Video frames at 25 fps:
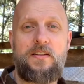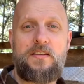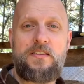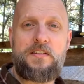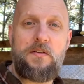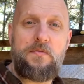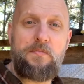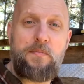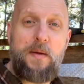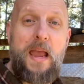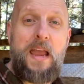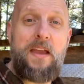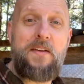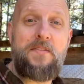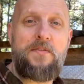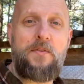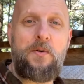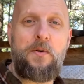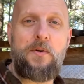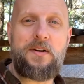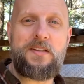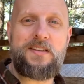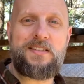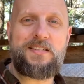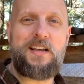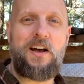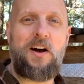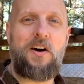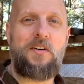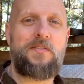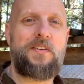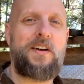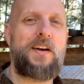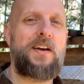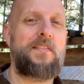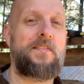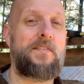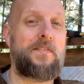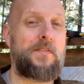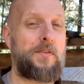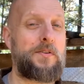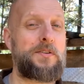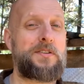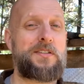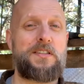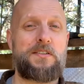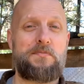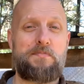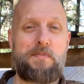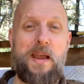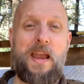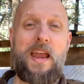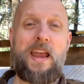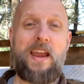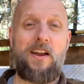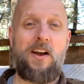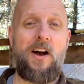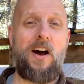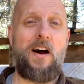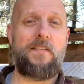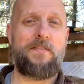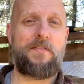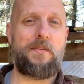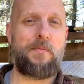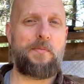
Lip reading: to pay for itself versus paying off the